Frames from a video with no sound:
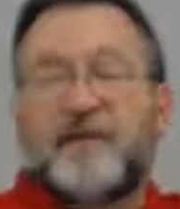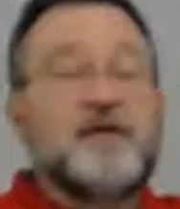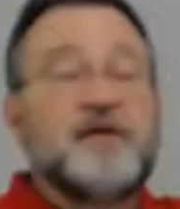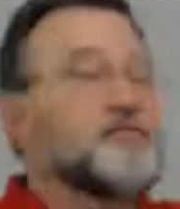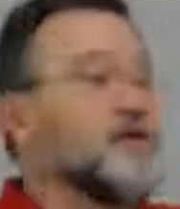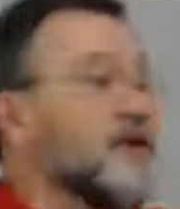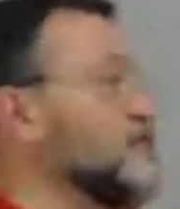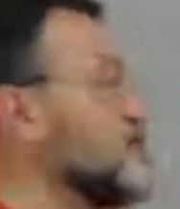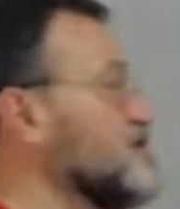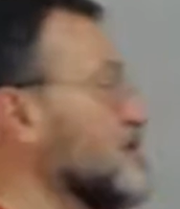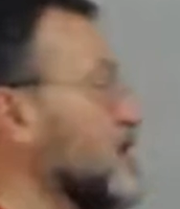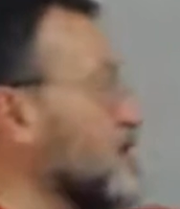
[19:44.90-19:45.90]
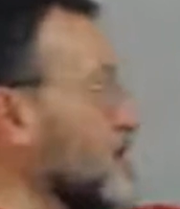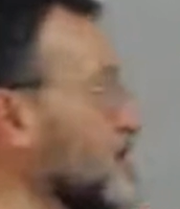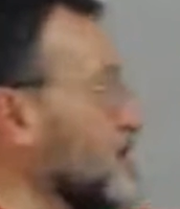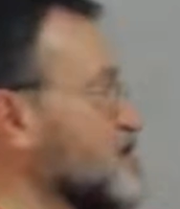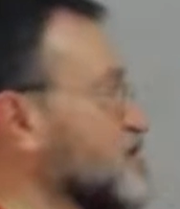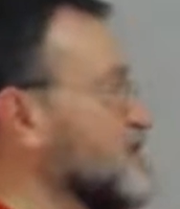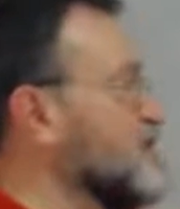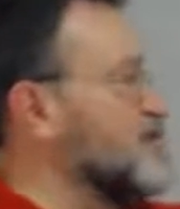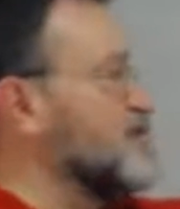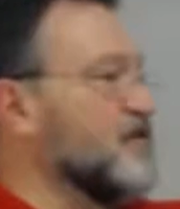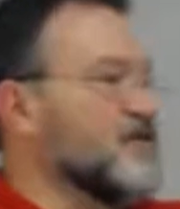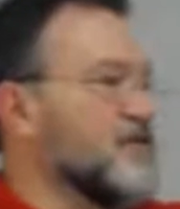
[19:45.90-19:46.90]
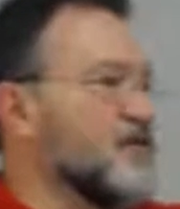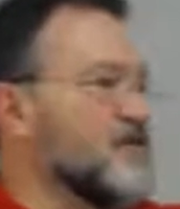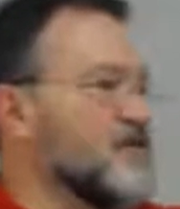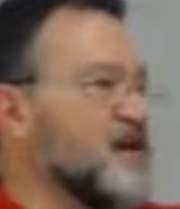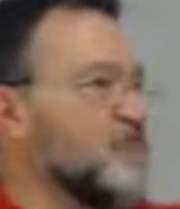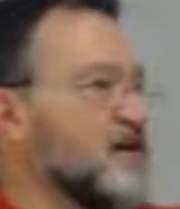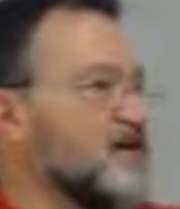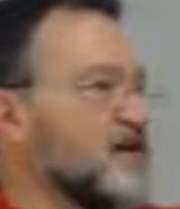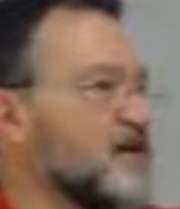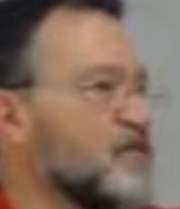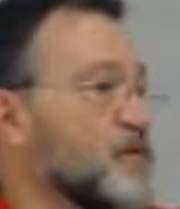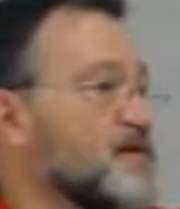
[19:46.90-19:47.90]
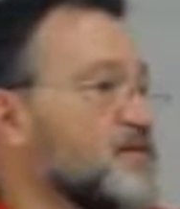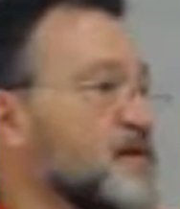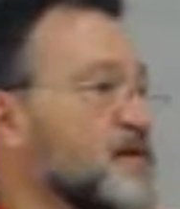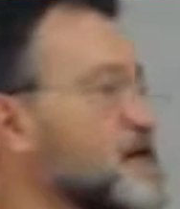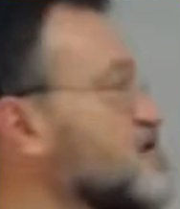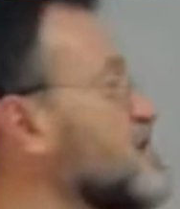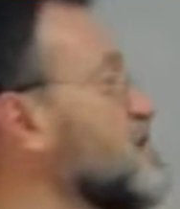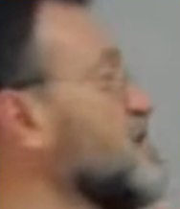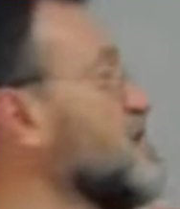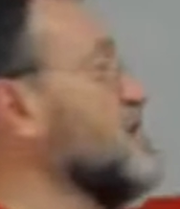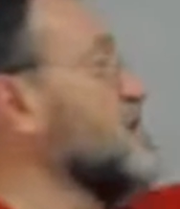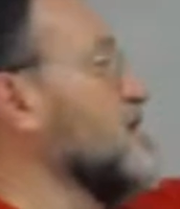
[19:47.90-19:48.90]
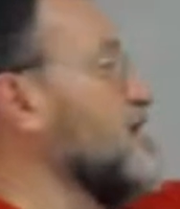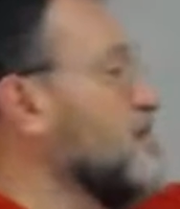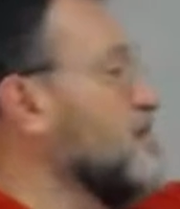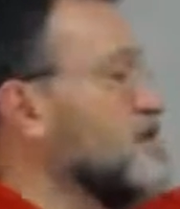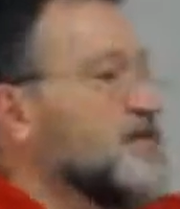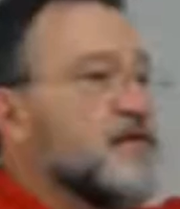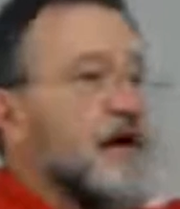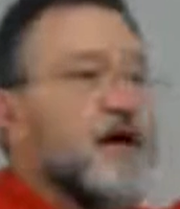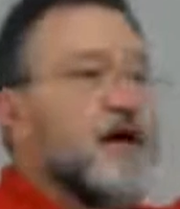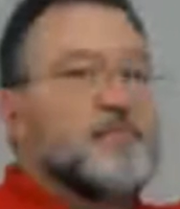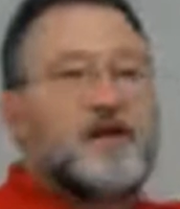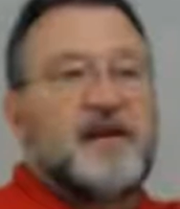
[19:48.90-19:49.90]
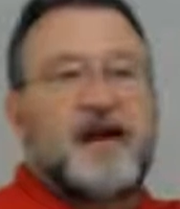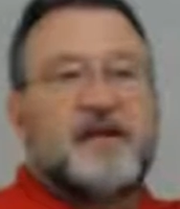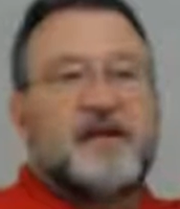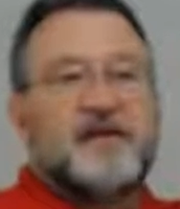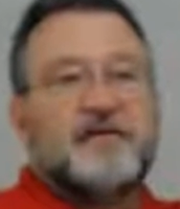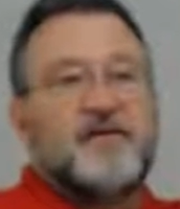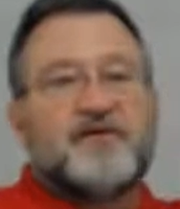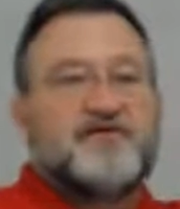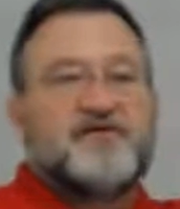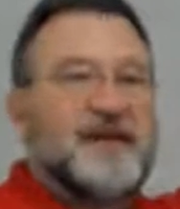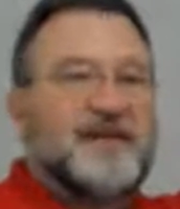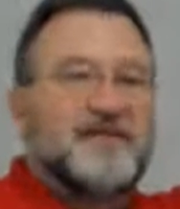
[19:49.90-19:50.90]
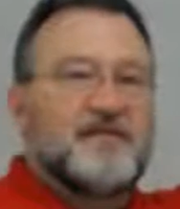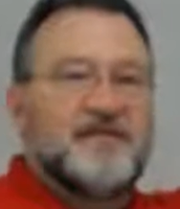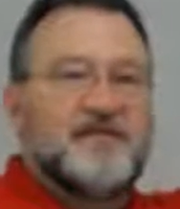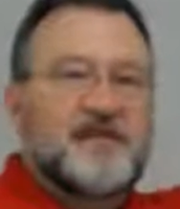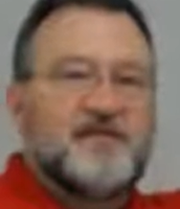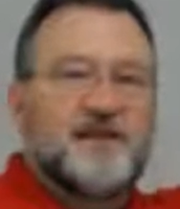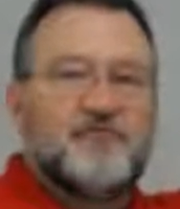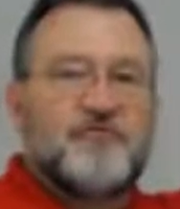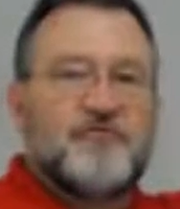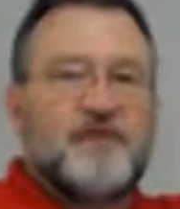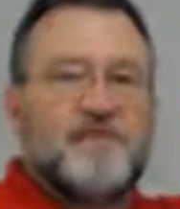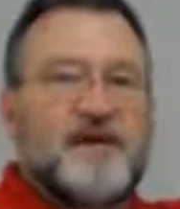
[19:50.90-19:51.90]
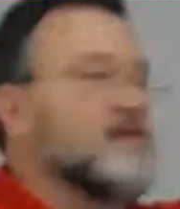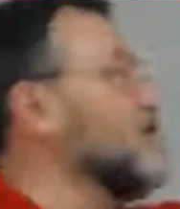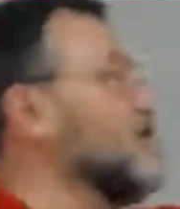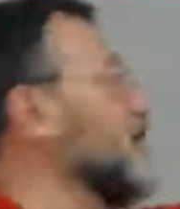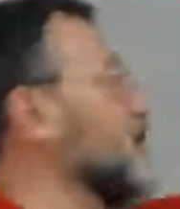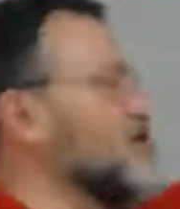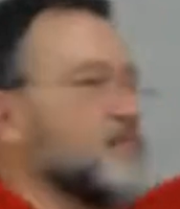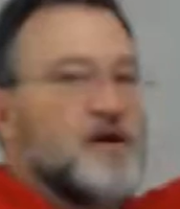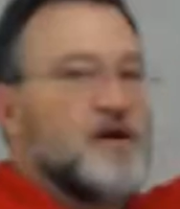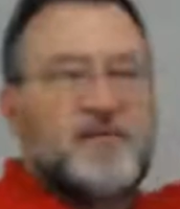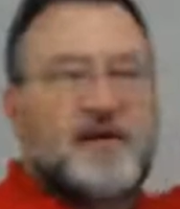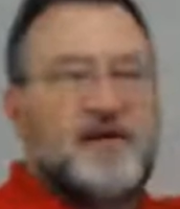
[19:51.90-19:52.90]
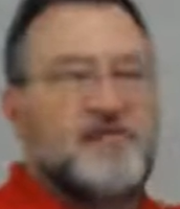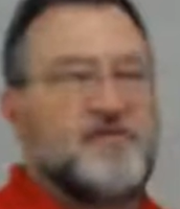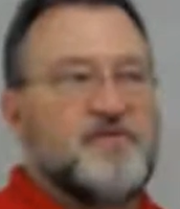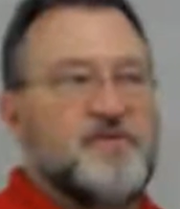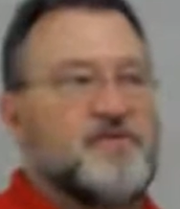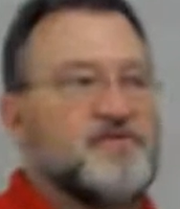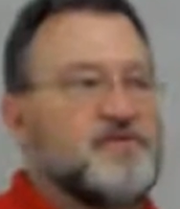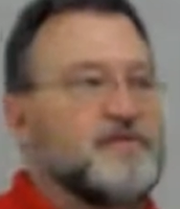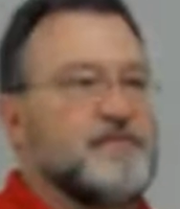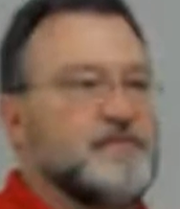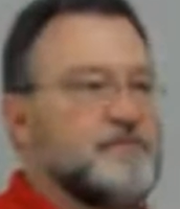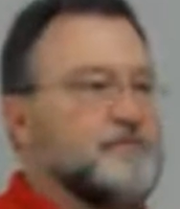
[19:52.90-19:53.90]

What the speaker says: And I would hate for you to understand all of this, but then still in the exam write down, what is the base? The carbonate ion. No, it's not. That's not truly the base. The calcium carbonate is the base.